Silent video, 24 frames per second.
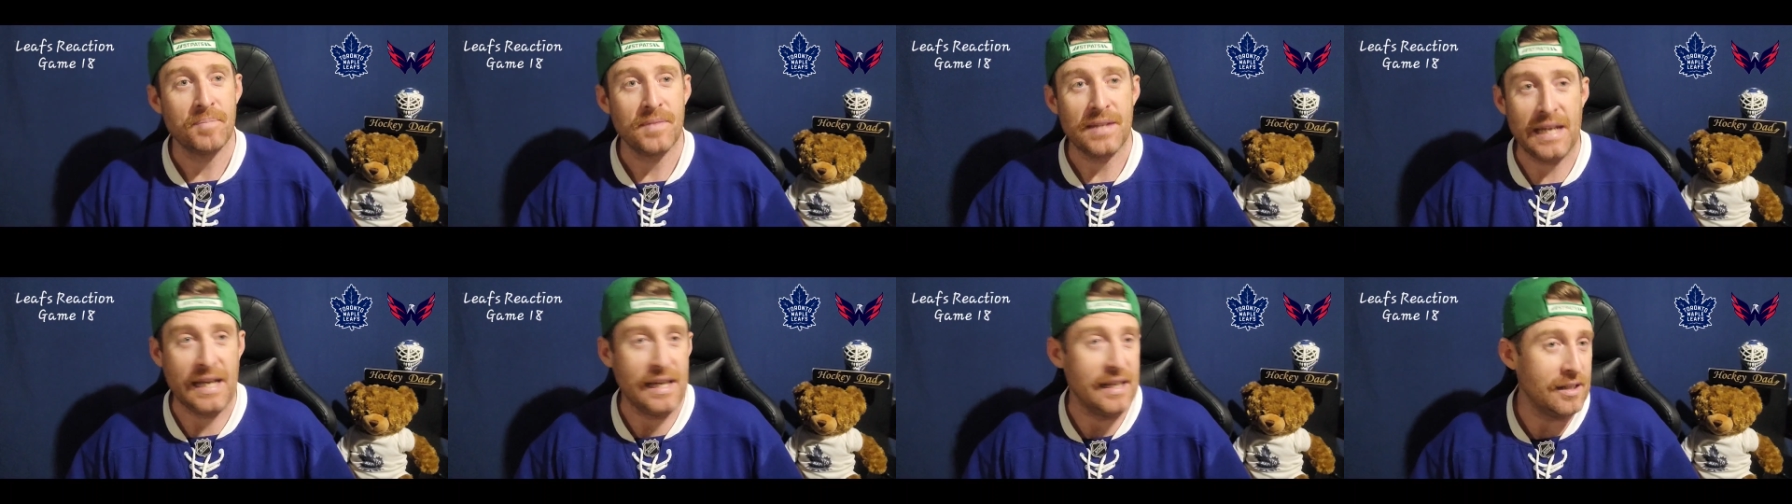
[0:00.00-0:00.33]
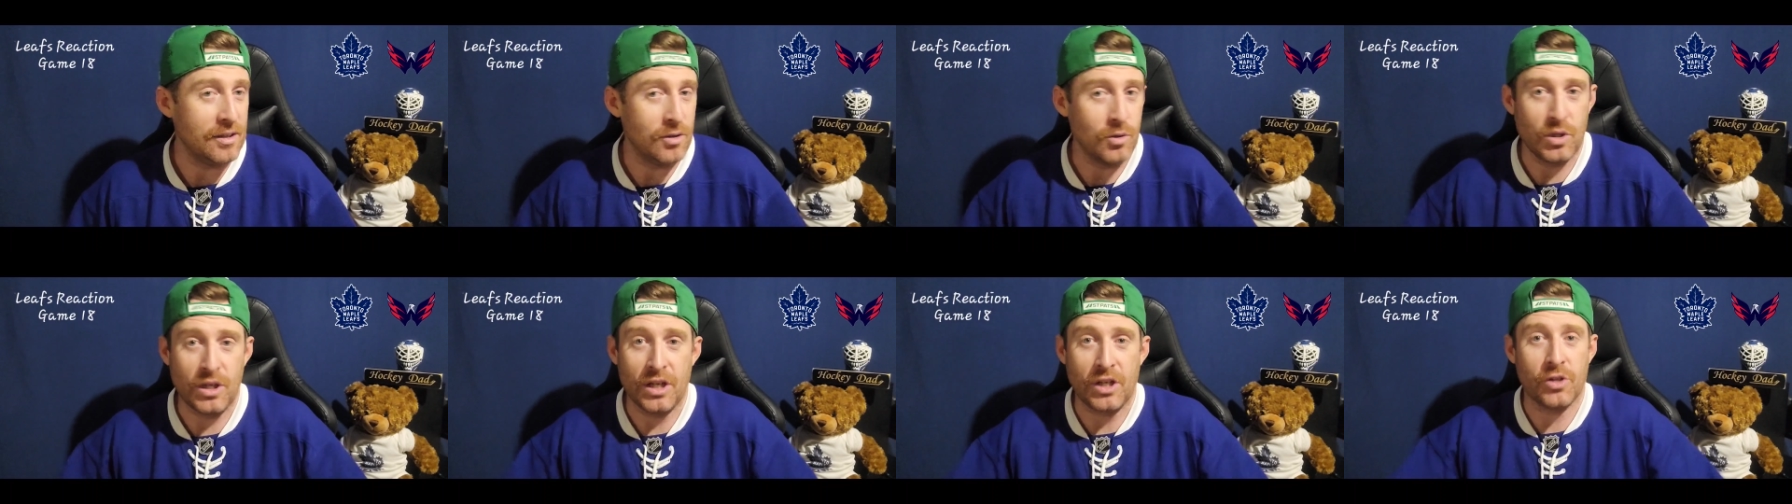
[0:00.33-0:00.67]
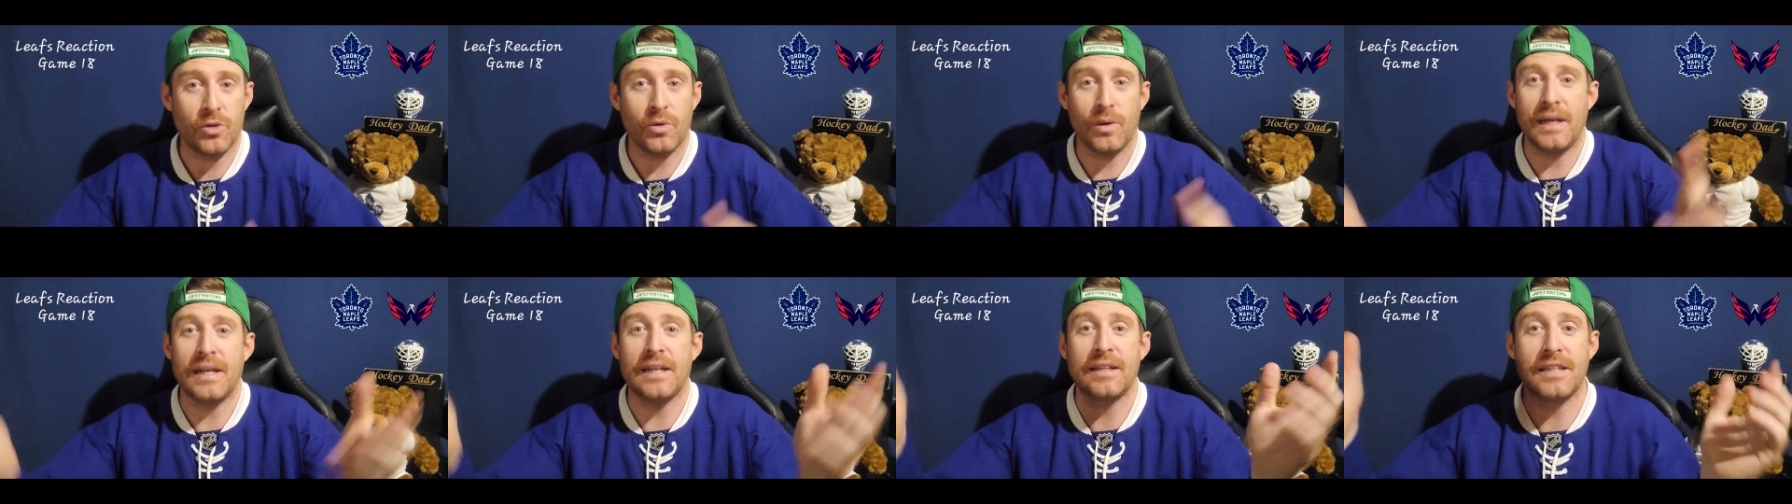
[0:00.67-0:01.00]
and it, it
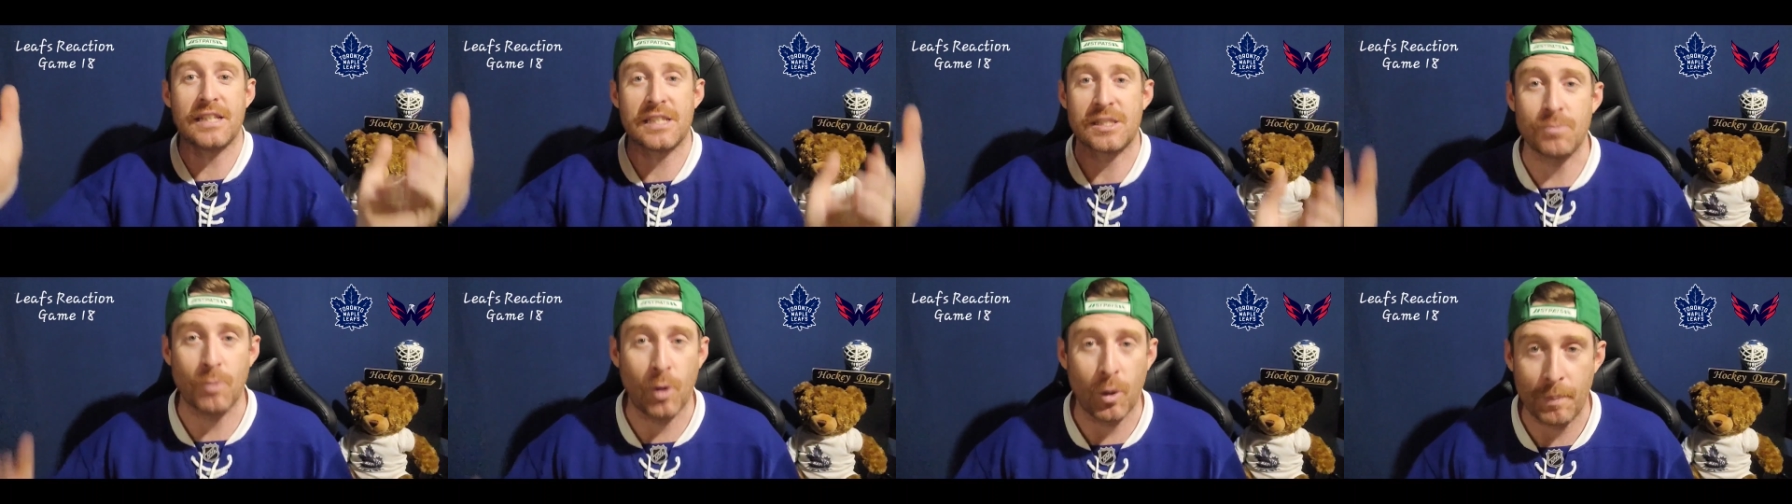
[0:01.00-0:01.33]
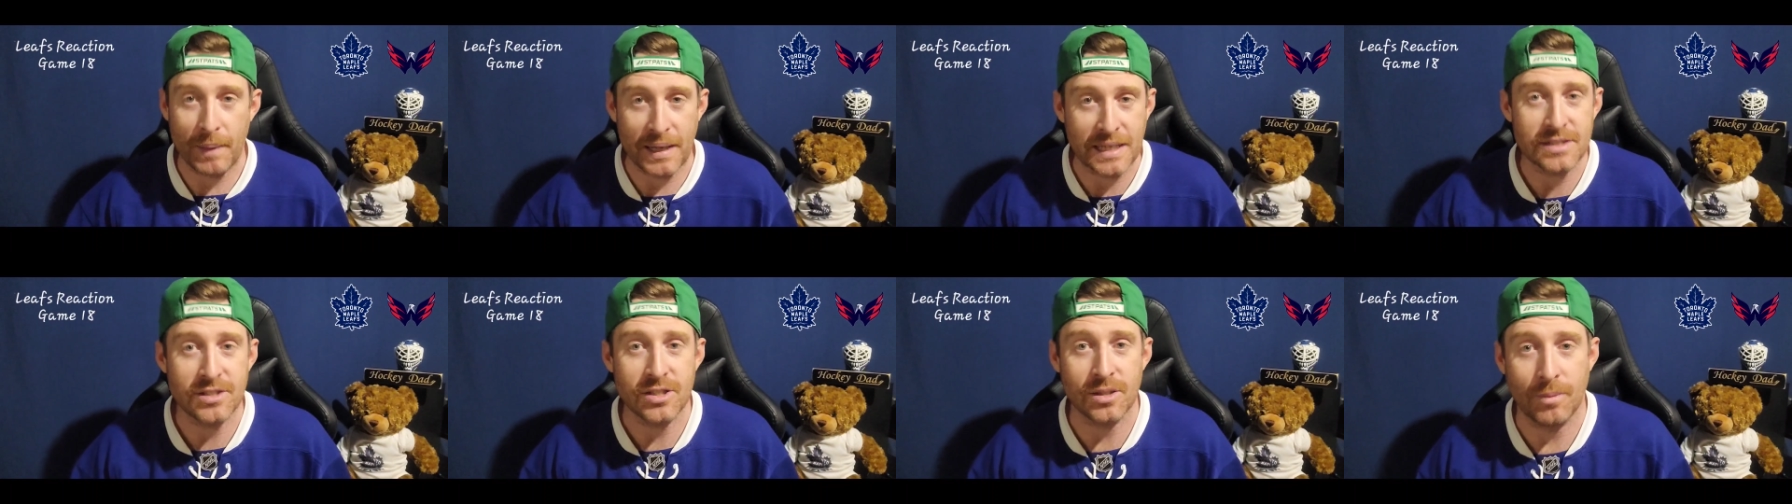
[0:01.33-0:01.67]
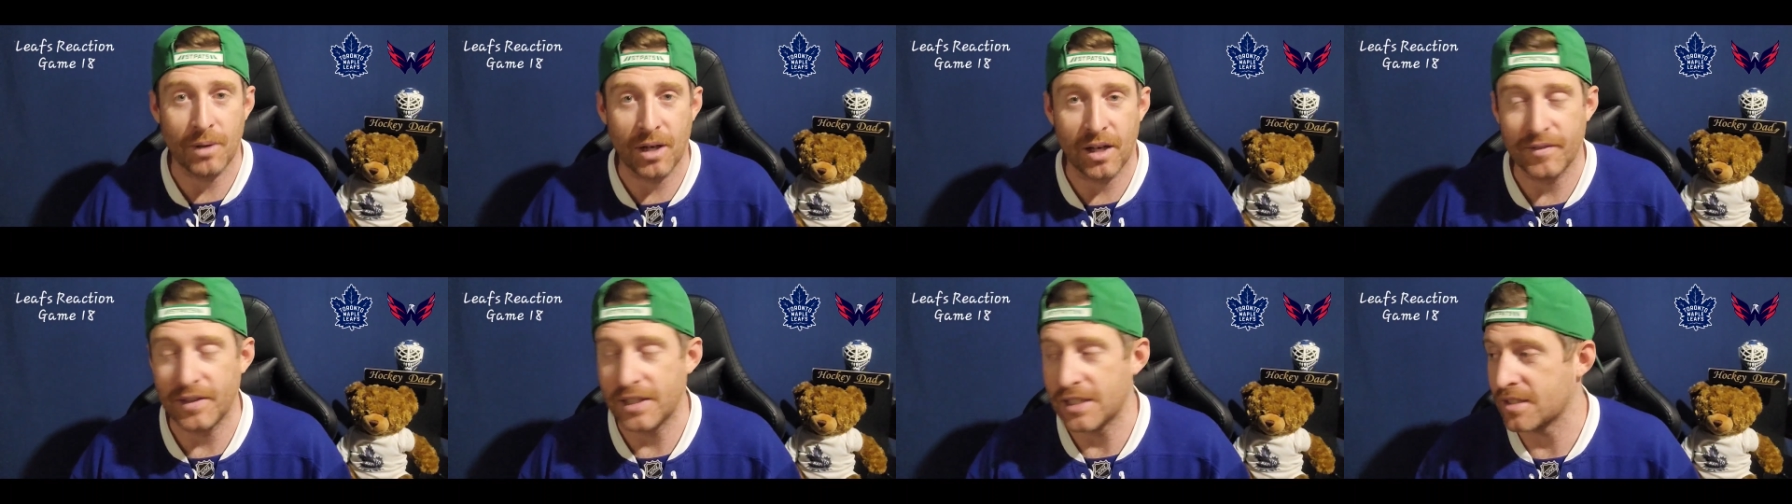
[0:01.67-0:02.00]
created this momentum,
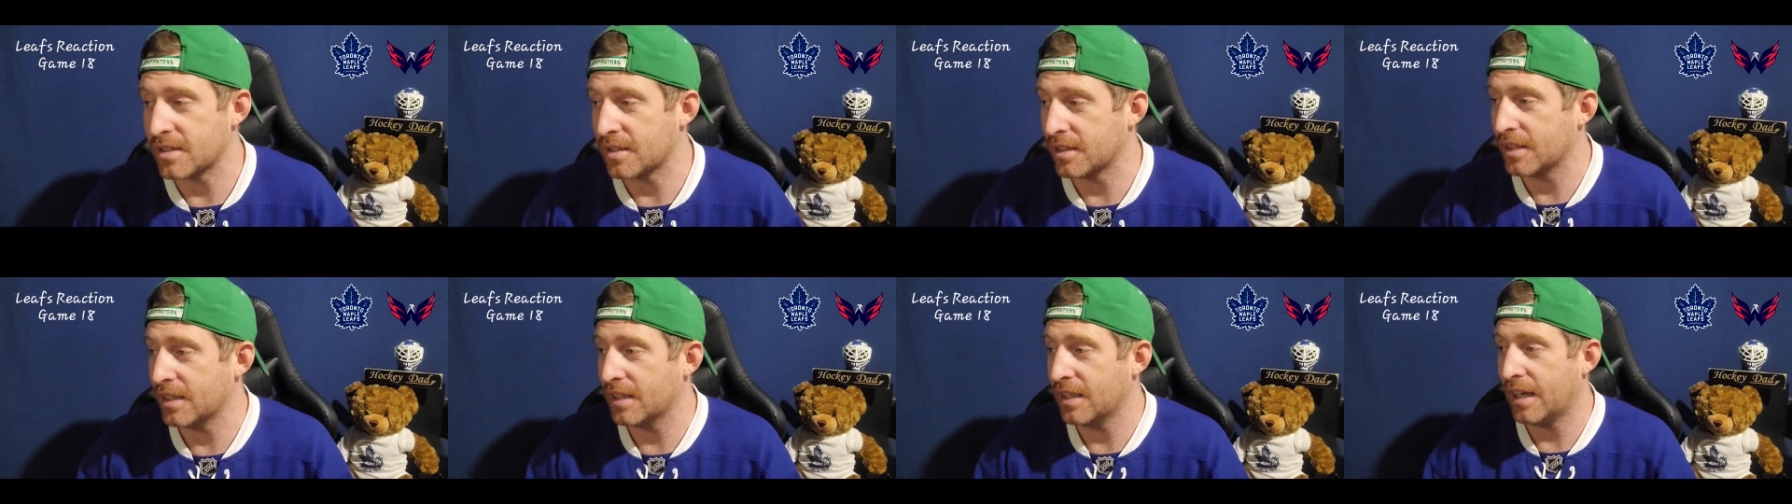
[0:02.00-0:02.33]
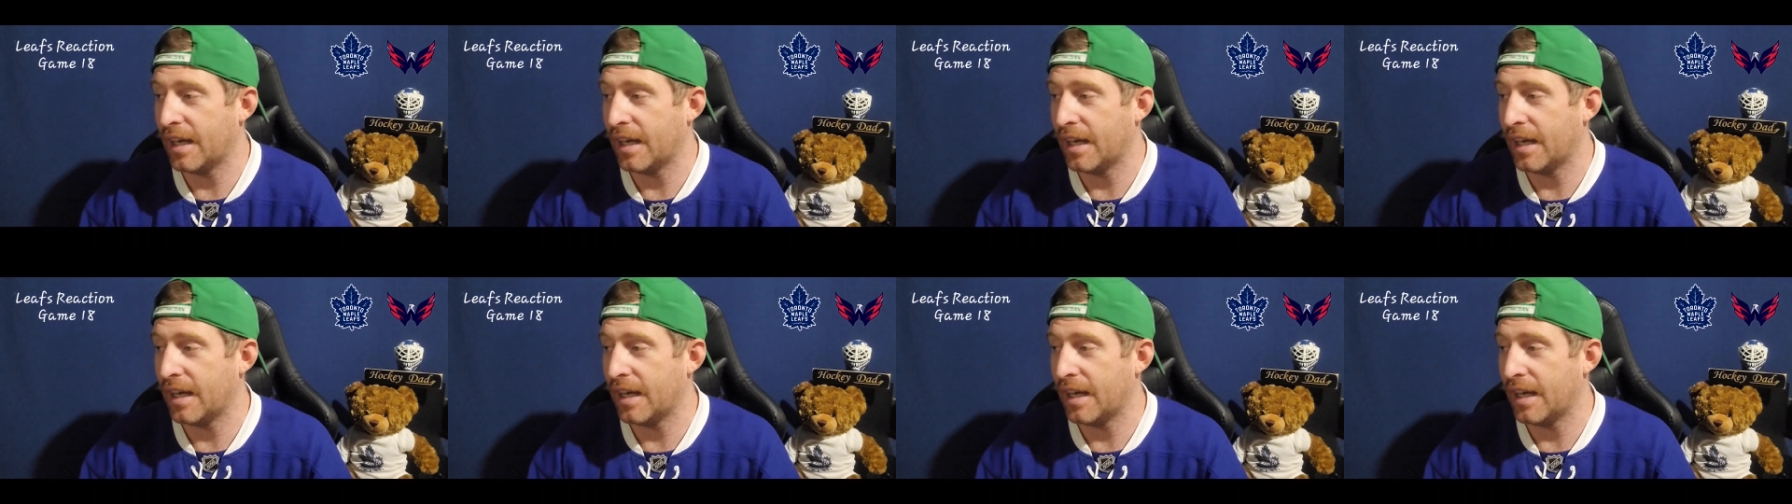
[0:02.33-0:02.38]
obviously.